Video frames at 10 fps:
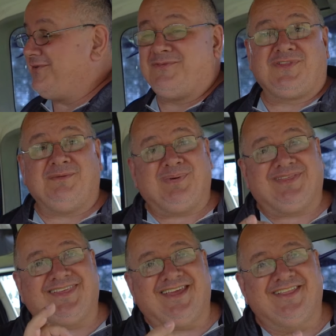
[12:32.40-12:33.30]

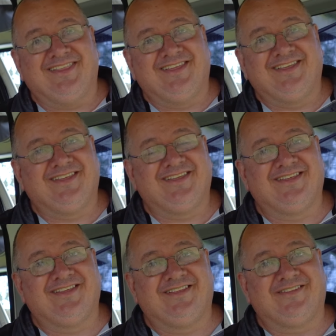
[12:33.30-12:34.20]
50%,
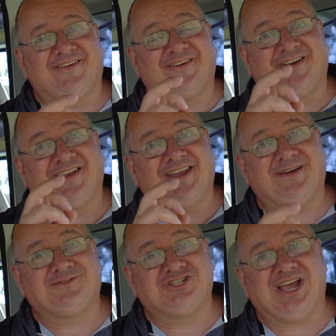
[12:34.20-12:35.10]
so I've got
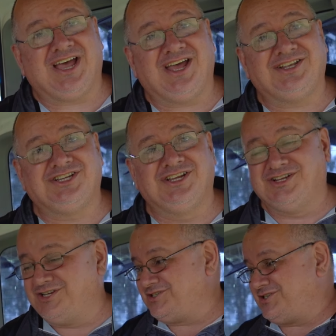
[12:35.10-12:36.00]
enough charge
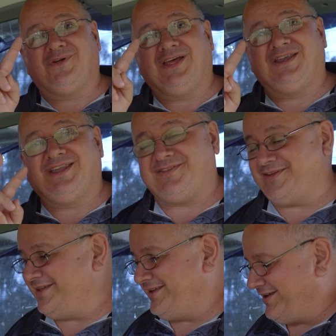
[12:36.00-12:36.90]
for
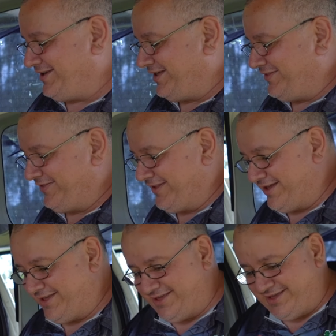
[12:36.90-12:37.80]
another
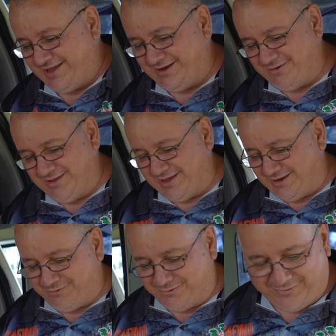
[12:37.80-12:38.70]
day. How
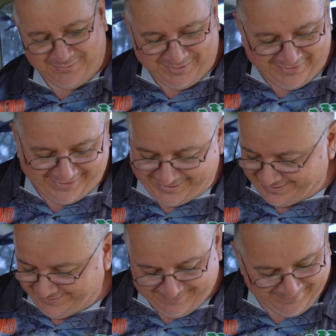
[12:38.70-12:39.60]
awesome is
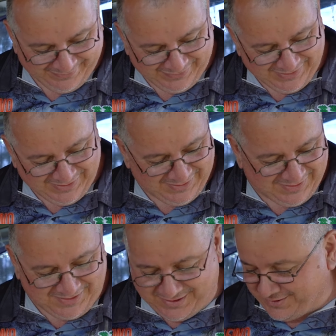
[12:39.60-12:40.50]
that?
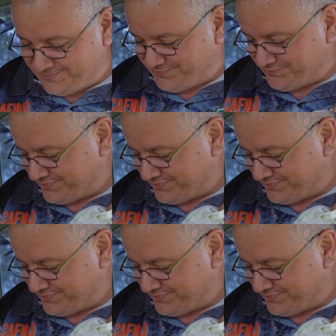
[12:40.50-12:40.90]
So